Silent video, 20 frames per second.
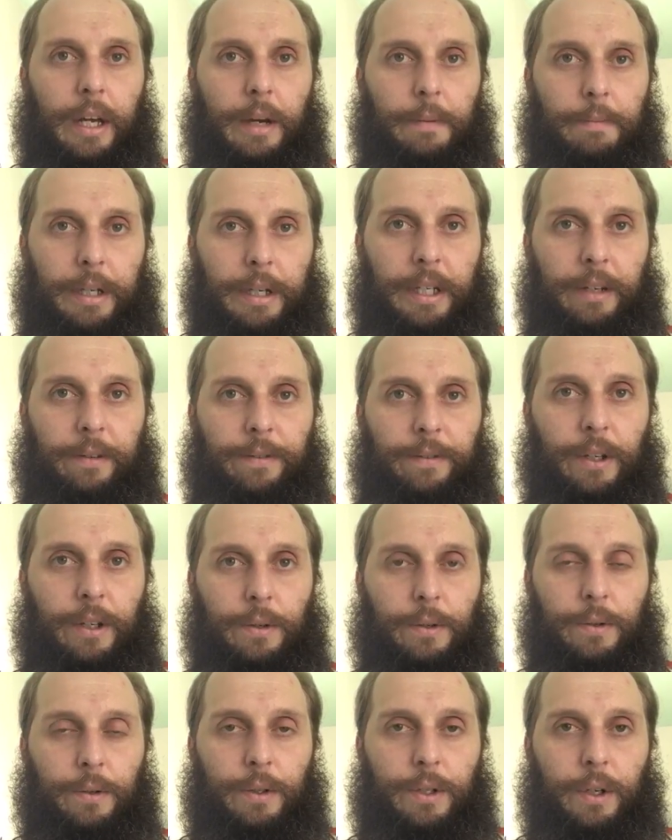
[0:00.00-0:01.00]
But if
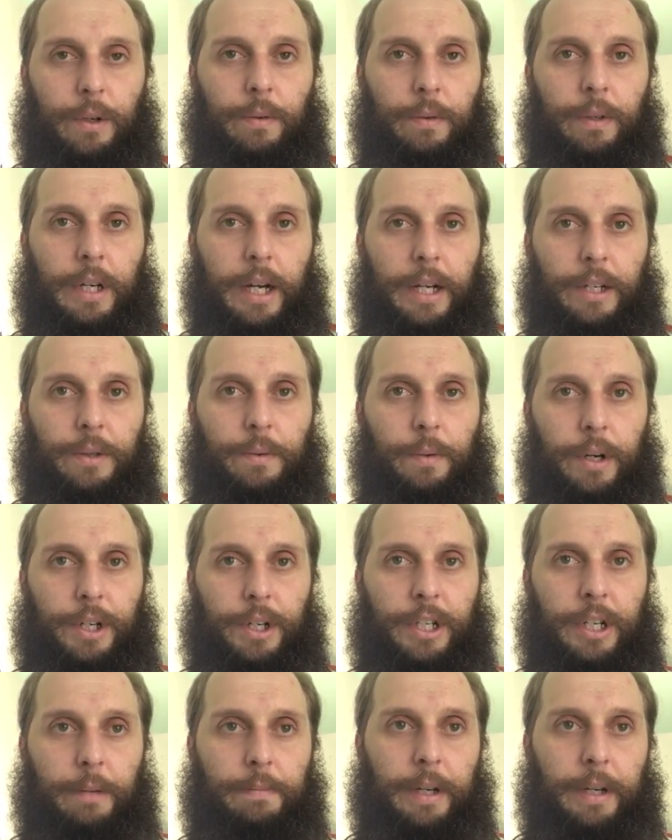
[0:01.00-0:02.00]
you do not
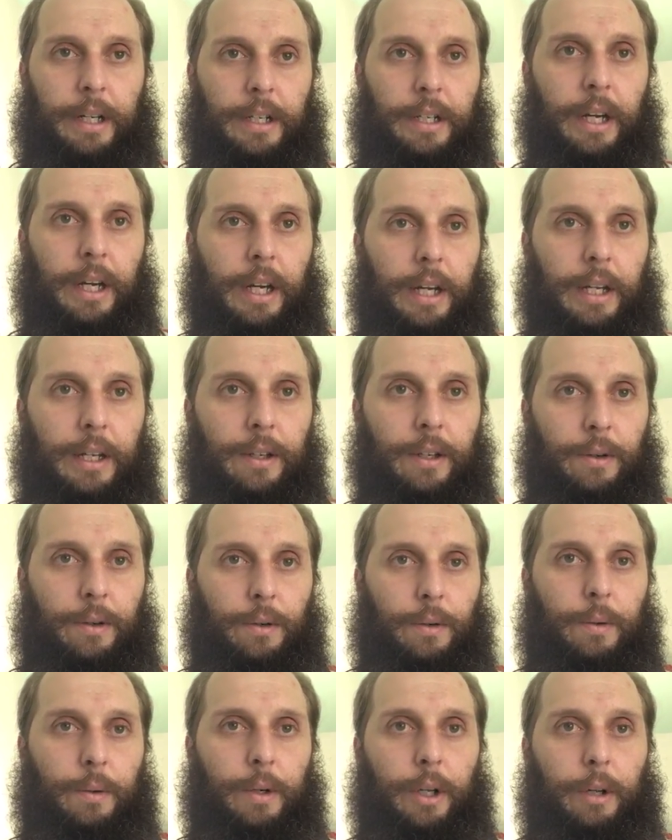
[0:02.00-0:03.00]
worship it,
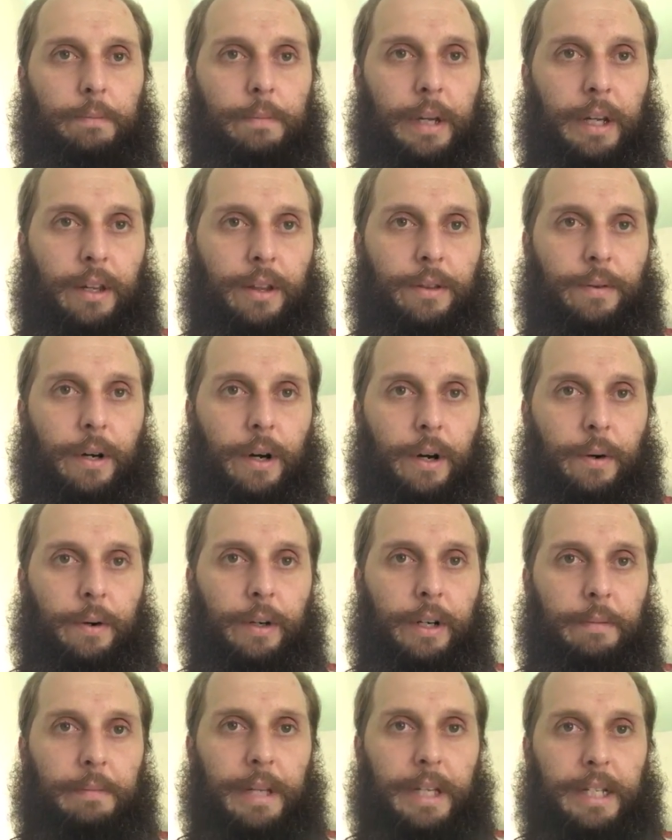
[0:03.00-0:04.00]
you will be
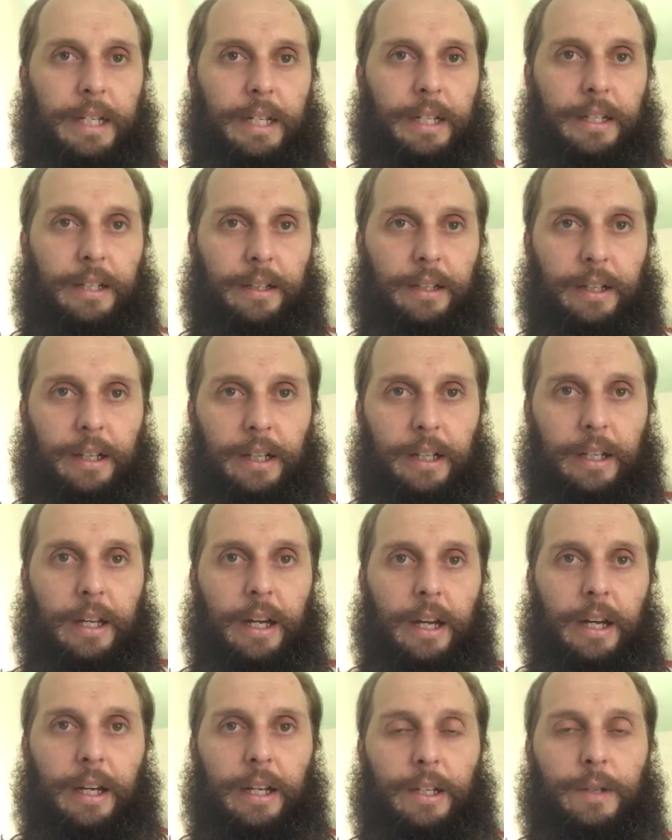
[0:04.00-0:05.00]
thrown immediately
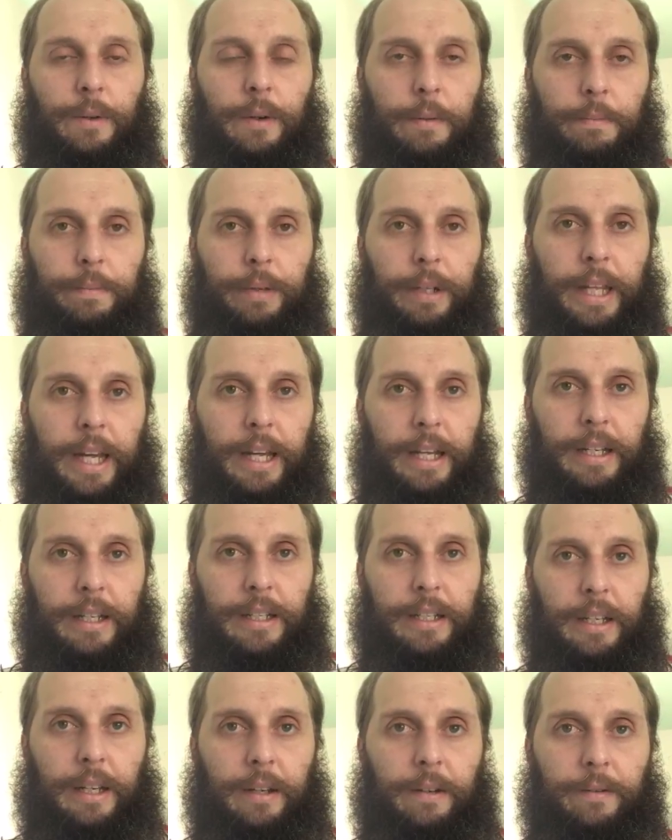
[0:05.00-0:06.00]
into a
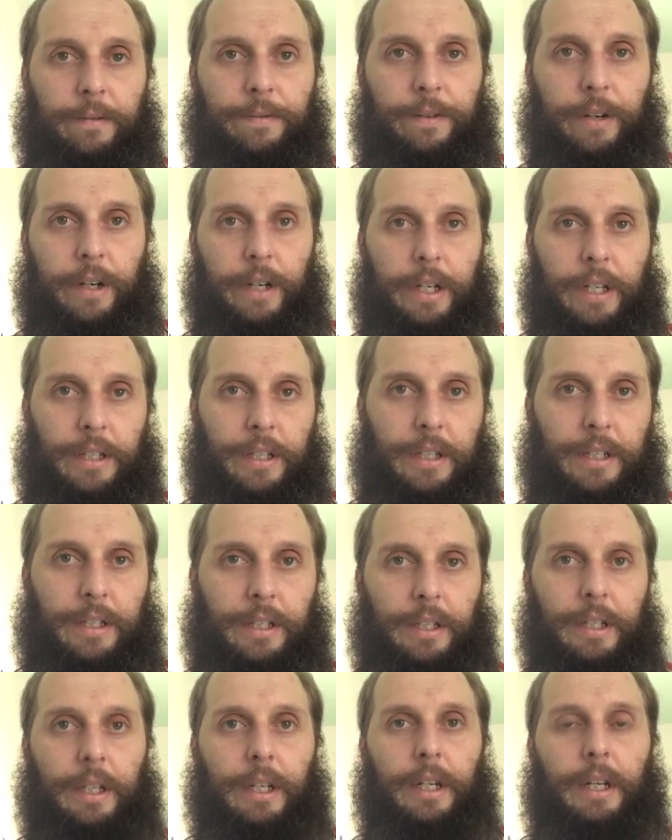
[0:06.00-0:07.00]
blazing
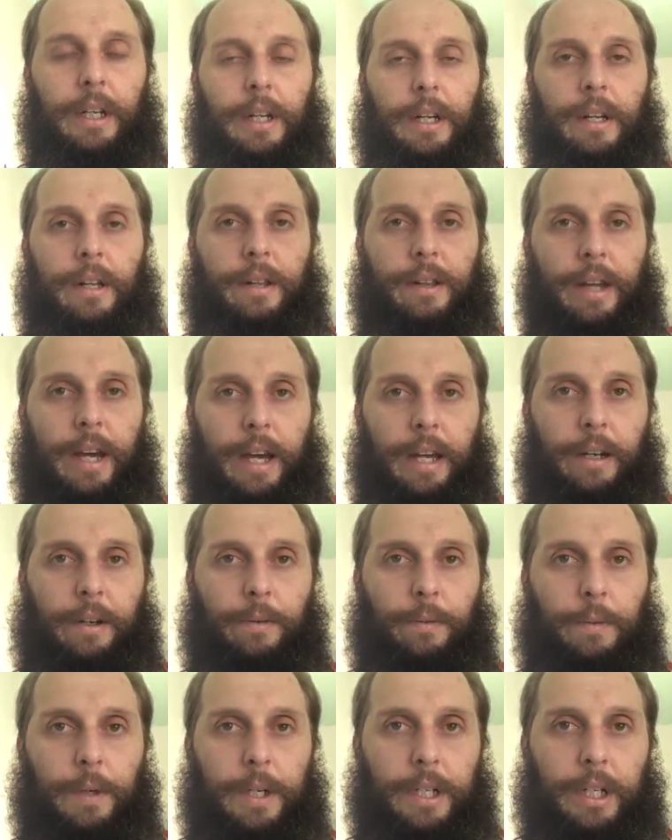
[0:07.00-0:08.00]
furnace.
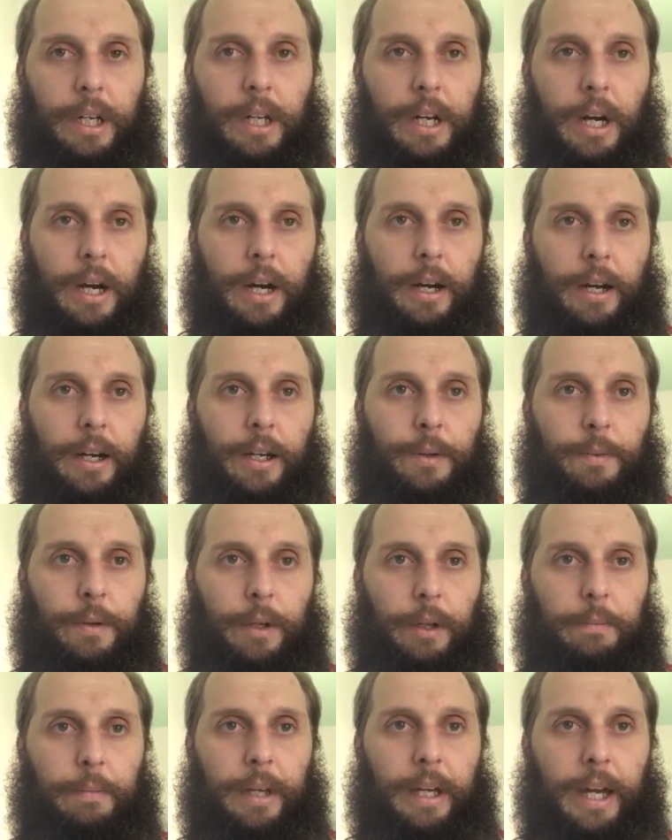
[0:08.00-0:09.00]
Then what God
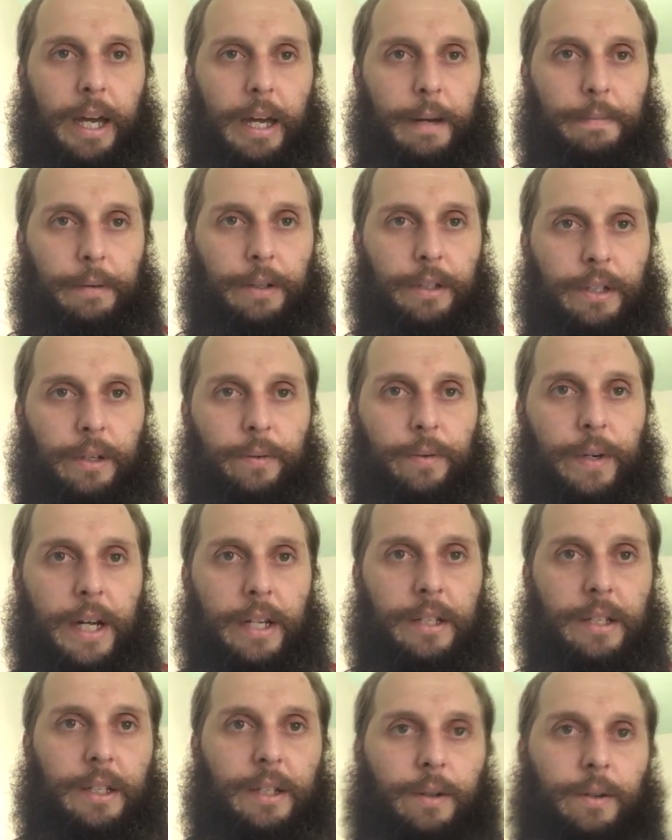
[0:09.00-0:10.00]
will be able to
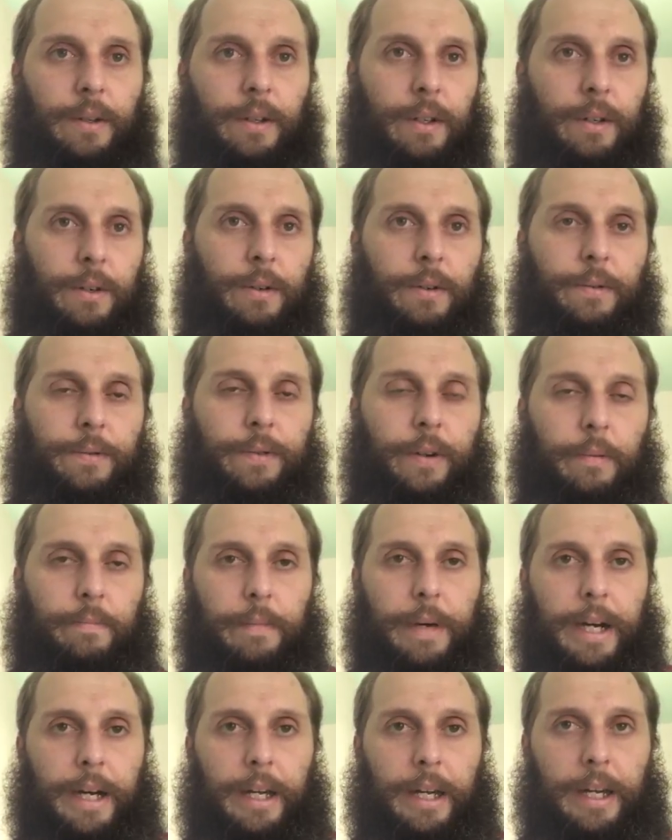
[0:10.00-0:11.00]
rescue you from
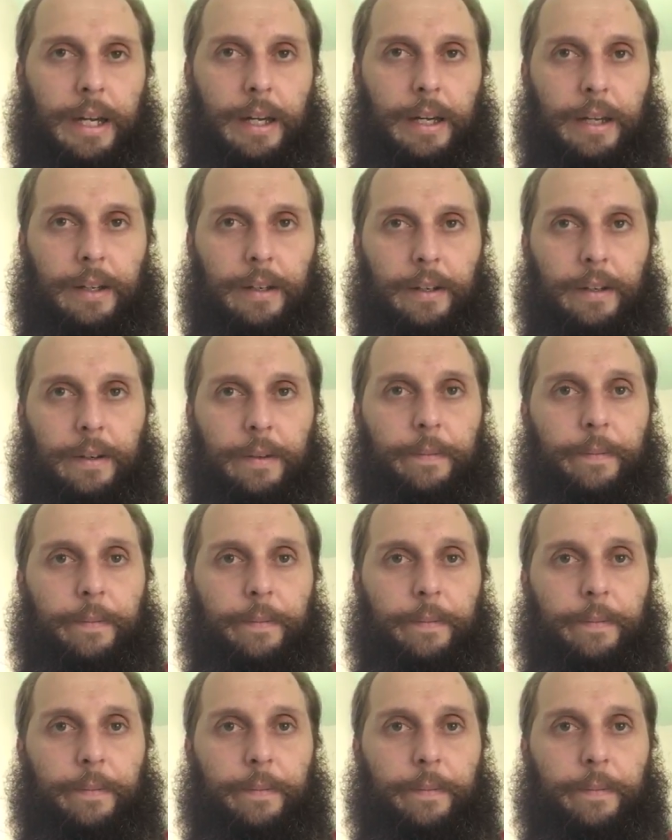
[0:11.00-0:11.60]
my hand?"